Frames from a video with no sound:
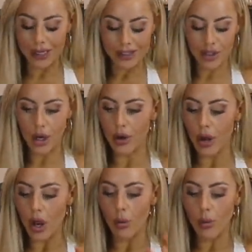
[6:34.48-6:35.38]
So
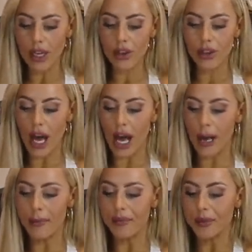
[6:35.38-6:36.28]
with
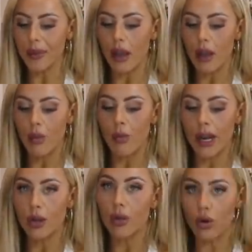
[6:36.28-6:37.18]

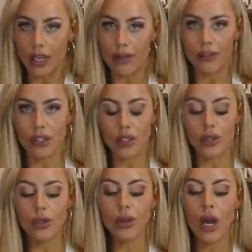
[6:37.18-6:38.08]
when you're cooking for
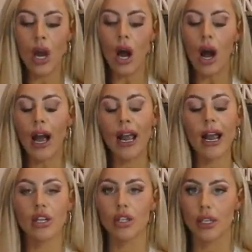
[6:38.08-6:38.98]
two, I
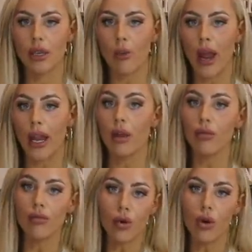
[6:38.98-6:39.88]
actually weigh
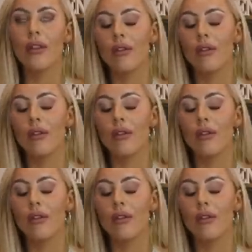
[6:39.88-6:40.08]
raw.